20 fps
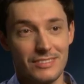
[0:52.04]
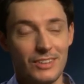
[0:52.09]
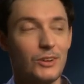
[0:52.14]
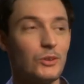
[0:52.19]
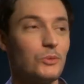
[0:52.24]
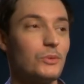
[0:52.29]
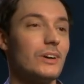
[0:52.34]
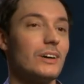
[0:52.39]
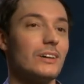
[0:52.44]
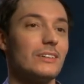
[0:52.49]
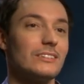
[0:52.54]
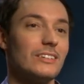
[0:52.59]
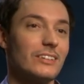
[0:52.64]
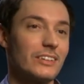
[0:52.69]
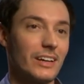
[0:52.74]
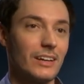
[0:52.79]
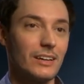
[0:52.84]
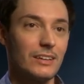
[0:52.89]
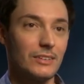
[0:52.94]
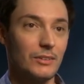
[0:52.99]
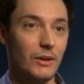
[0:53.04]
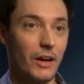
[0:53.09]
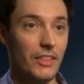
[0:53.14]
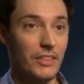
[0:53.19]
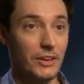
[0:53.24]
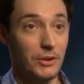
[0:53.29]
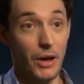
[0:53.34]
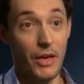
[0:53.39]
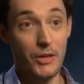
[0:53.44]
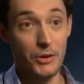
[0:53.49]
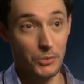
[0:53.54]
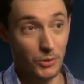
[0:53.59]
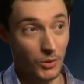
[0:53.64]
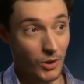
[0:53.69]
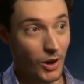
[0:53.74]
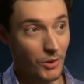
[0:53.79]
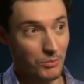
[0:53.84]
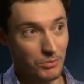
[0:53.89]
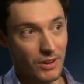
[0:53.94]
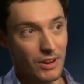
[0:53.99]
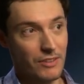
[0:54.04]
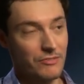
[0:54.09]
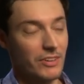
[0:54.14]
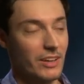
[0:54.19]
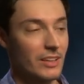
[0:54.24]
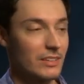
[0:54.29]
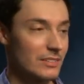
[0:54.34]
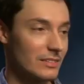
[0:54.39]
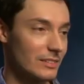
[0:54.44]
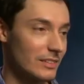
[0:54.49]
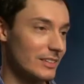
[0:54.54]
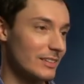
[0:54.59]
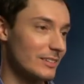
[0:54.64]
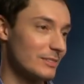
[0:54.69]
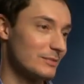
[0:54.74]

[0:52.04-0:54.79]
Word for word: Oh, Will. Okay. I think I think we're all probably fans of Leo.